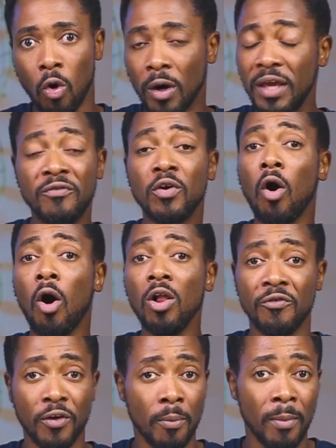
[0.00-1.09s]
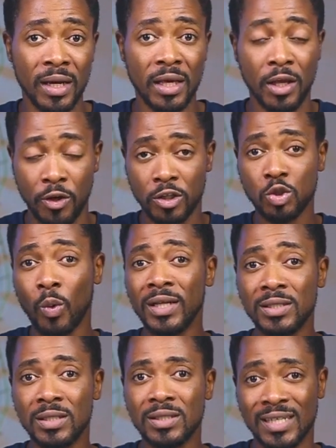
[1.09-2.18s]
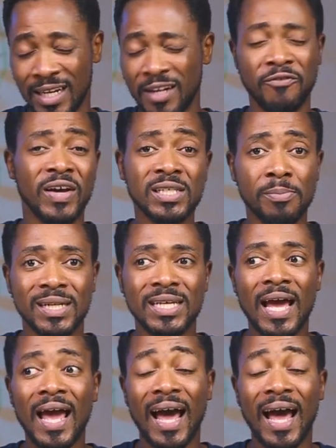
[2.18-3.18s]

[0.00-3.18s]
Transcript: or even all of your money in your 20s in an investment